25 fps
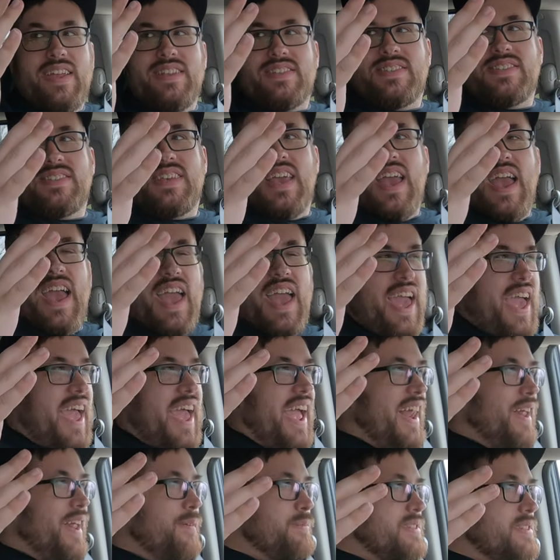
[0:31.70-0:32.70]

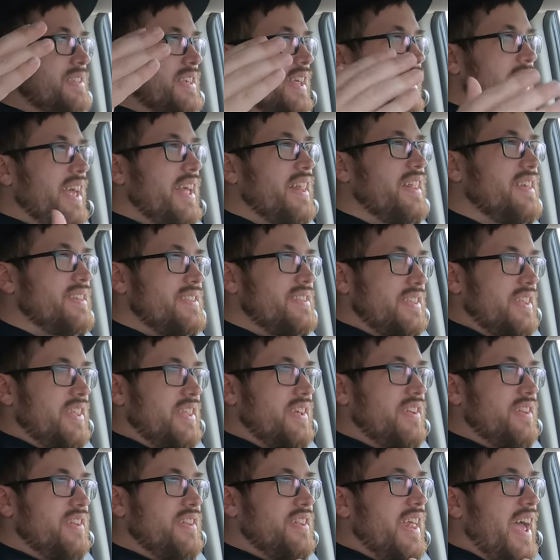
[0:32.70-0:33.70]
Oh. And I'm sitting in this
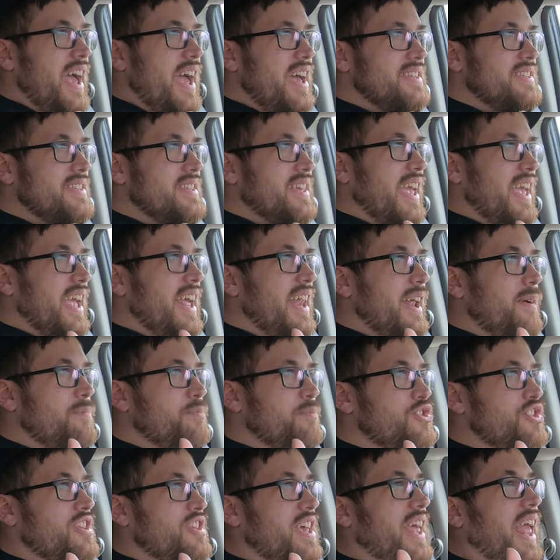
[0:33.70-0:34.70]
little desk and
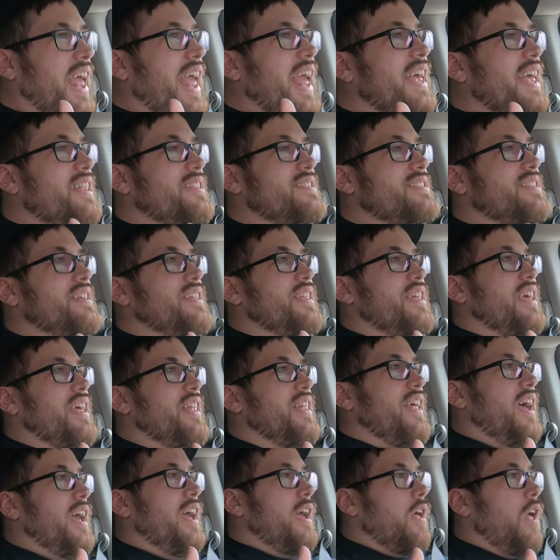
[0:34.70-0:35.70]
I'm just like
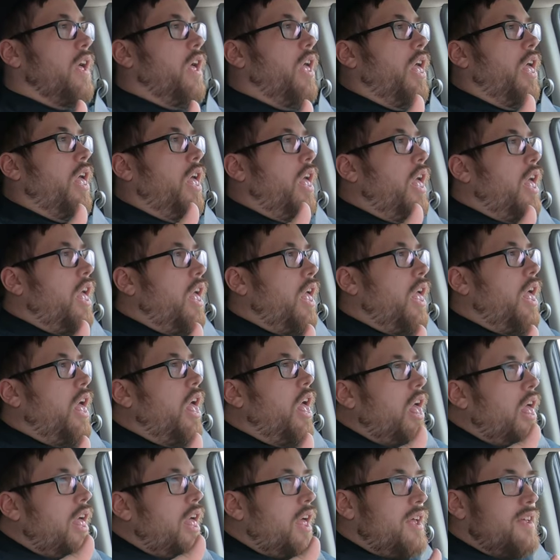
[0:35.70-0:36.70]
instantly like,
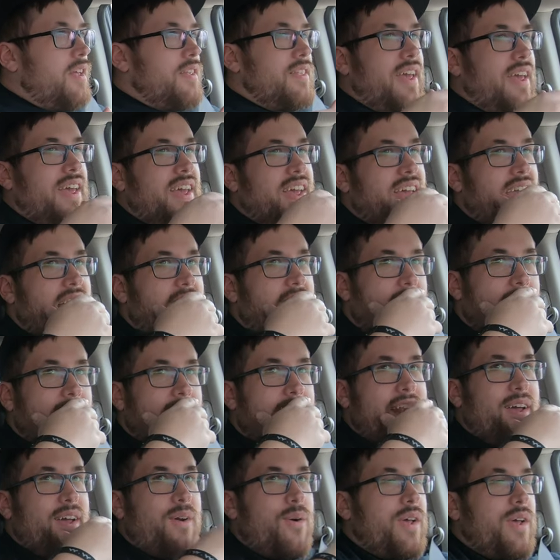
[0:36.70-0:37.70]
like
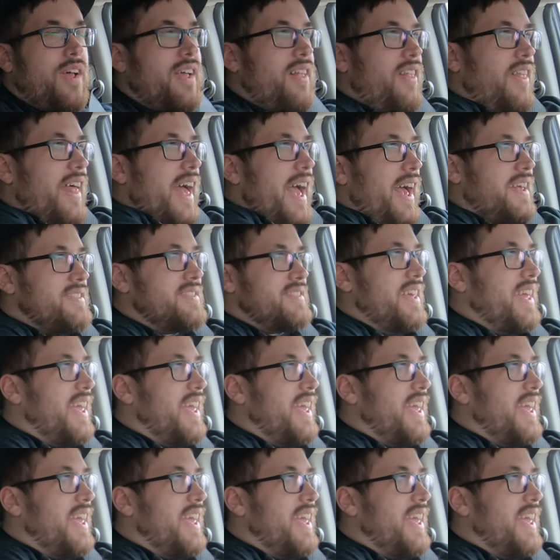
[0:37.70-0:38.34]
I gotta go to class